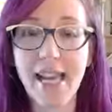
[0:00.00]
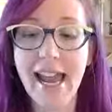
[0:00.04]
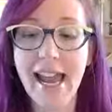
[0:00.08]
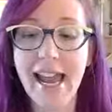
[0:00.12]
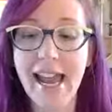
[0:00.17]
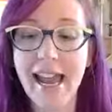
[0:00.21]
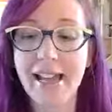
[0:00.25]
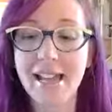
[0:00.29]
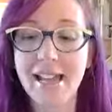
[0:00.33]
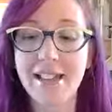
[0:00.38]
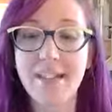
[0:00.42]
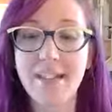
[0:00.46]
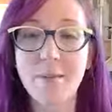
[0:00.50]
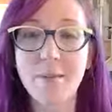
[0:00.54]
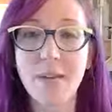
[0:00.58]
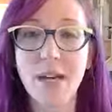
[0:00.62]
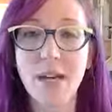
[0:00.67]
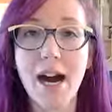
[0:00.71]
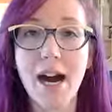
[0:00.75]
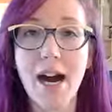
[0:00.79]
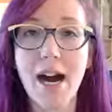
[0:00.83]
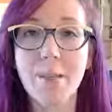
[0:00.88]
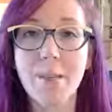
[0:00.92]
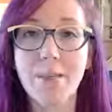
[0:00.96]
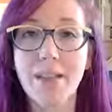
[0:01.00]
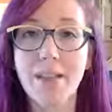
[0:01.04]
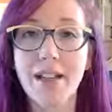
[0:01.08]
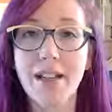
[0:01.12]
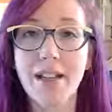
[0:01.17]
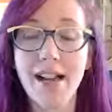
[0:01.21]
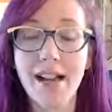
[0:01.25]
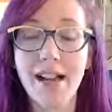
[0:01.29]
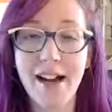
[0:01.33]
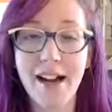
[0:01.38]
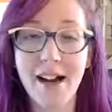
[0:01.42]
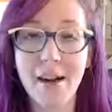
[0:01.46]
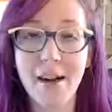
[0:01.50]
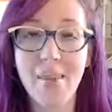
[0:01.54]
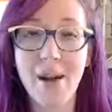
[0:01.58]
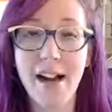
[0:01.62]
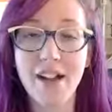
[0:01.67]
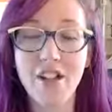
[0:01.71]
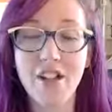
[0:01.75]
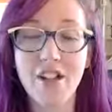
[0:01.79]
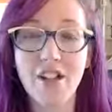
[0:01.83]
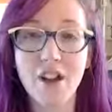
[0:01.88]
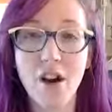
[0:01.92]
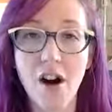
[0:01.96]
And sometimes,
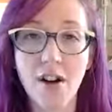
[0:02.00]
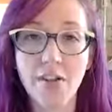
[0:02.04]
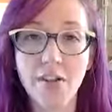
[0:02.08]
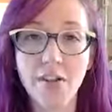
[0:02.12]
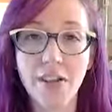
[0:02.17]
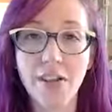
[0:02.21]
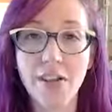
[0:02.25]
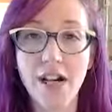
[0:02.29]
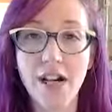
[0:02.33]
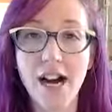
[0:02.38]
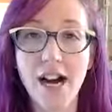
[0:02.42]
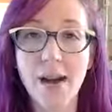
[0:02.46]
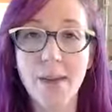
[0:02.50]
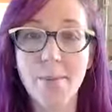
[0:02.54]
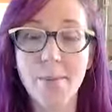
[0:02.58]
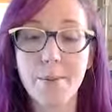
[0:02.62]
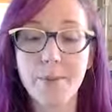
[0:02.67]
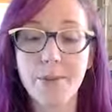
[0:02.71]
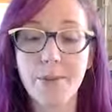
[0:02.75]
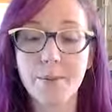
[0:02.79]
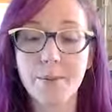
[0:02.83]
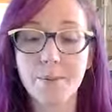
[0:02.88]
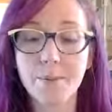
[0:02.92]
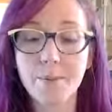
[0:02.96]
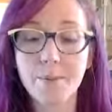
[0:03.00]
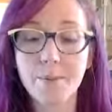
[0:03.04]
actually, oftentimes,